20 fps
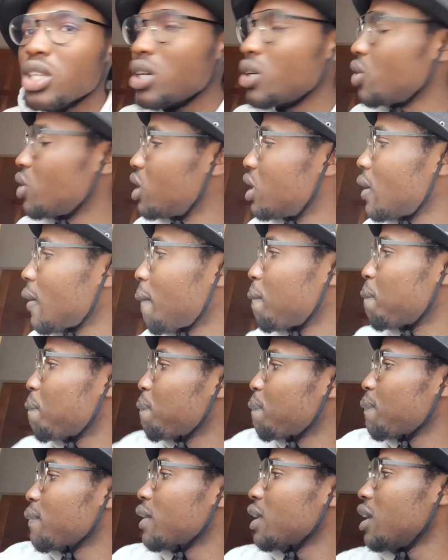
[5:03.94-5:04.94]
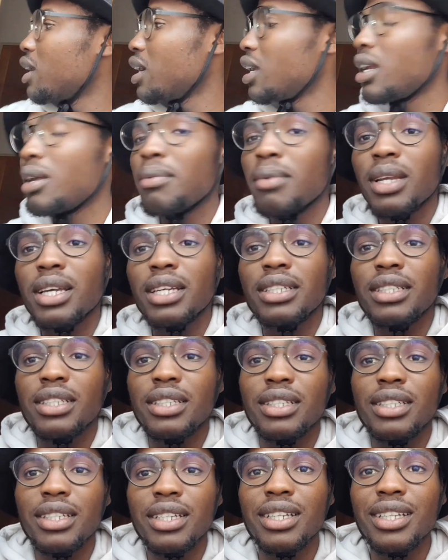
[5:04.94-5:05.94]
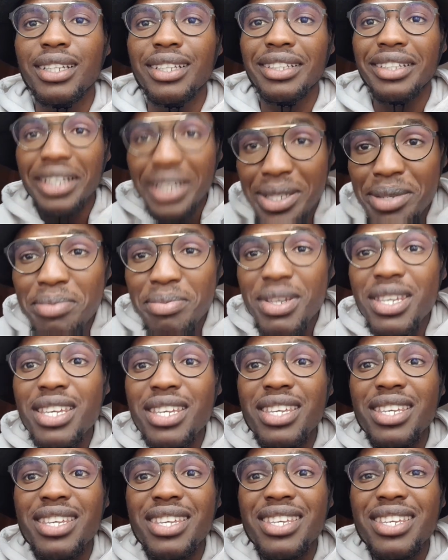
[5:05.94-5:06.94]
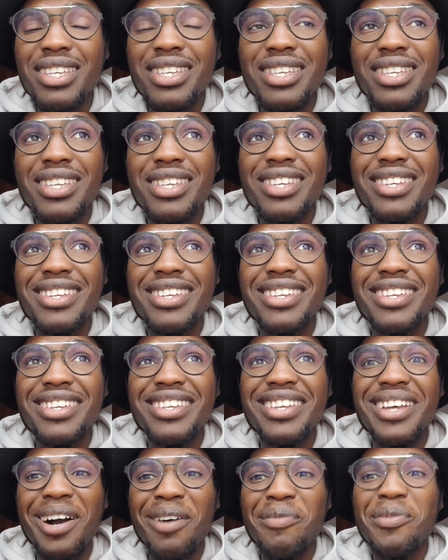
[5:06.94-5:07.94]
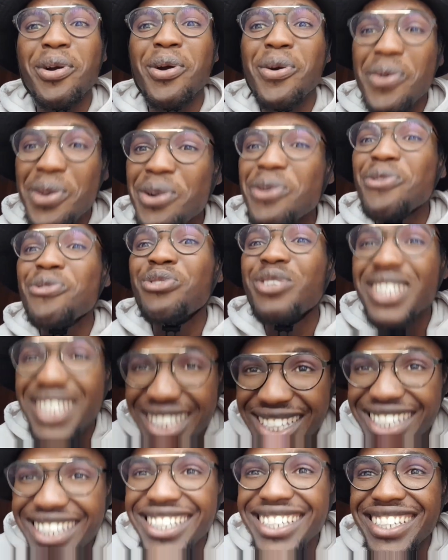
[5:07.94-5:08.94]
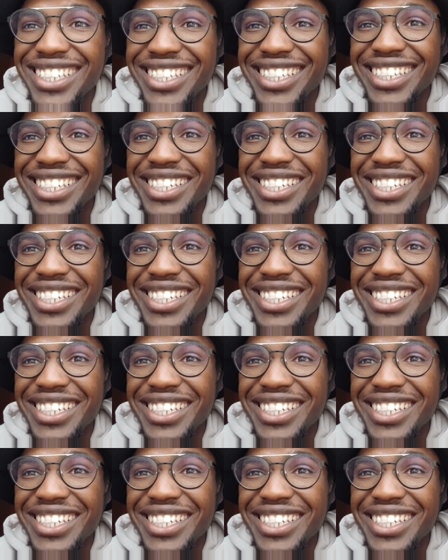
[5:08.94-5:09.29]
Nyaula, and I'm like, that's me, I'm going overseas.